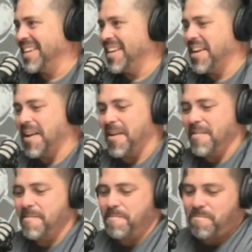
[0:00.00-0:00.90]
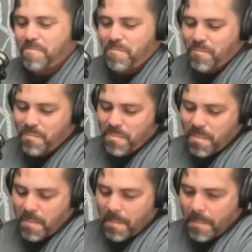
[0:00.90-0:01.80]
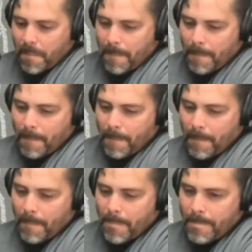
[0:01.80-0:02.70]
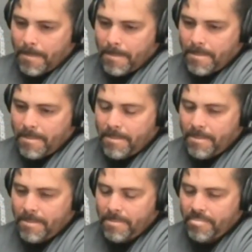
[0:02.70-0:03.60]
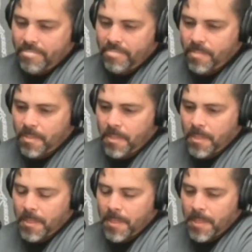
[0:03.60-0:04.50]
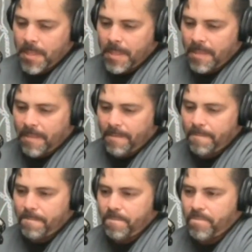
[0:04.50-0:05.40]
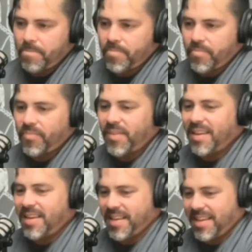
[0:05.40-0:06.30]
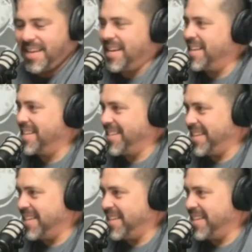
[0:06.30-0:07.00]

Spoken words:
This person isn't speaking.